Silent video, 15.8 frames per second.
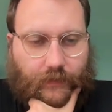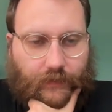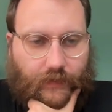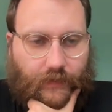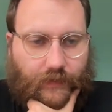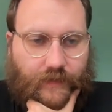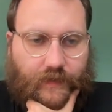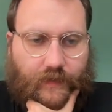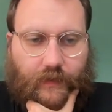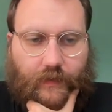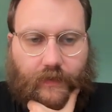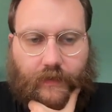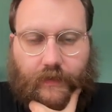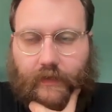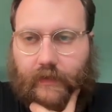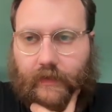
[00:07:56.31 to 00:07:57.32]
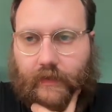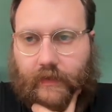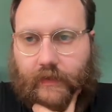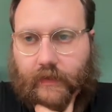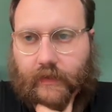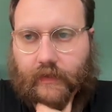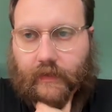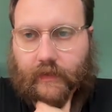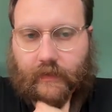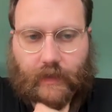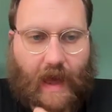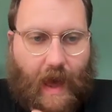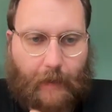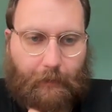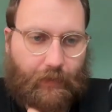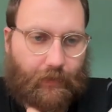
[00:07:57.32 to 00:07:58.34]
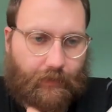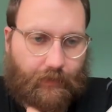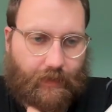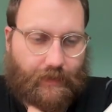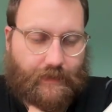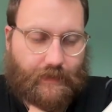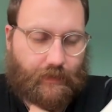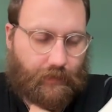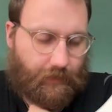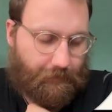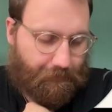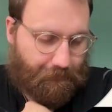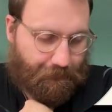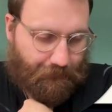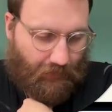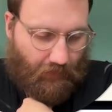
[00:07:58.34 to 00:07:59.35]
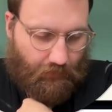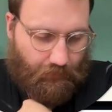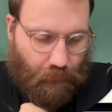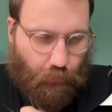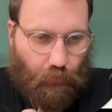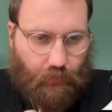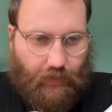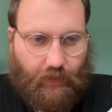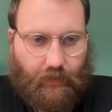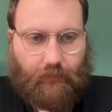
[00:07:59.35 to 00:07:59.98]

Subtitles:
It's a app. It's toolkit